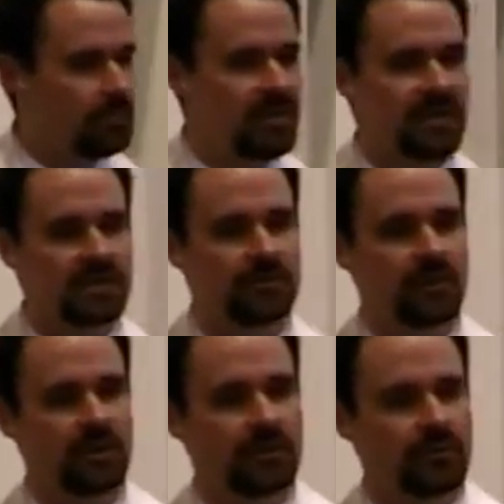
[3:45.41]
a piece of
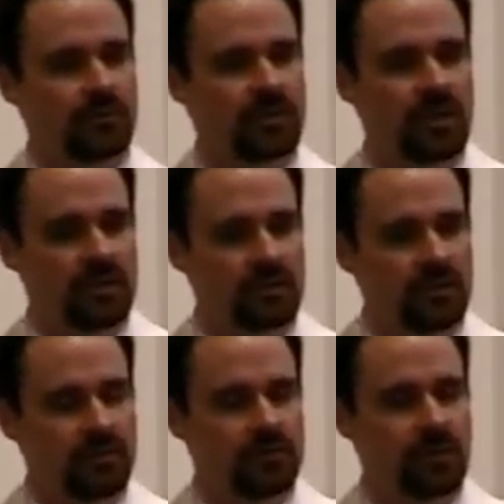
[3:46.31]
art from the era
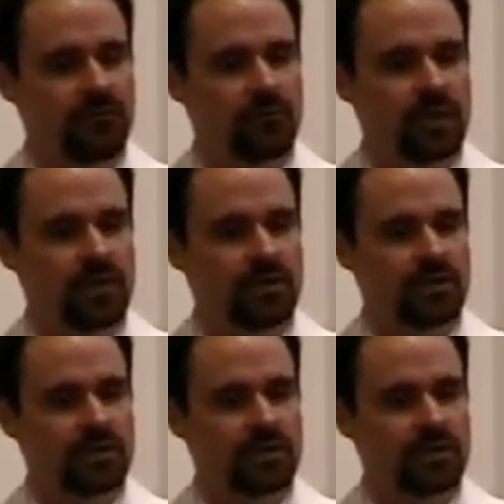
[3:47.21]
of the Reformation.